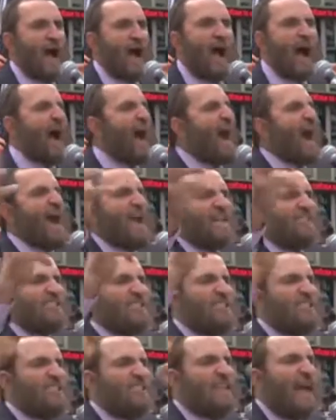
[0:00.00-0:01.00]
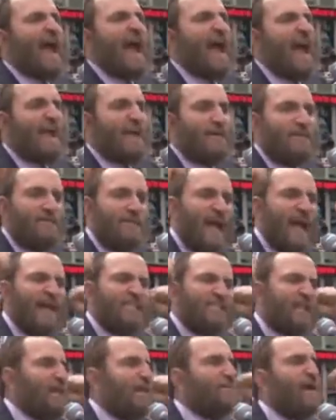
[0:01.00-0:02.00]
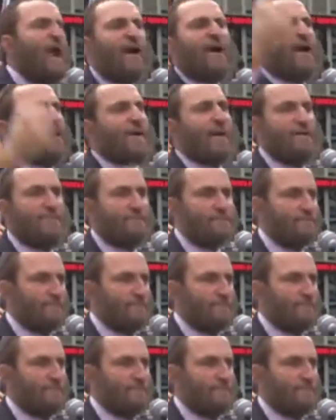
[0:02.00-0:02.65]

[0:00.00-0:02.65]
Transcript: I stand as an American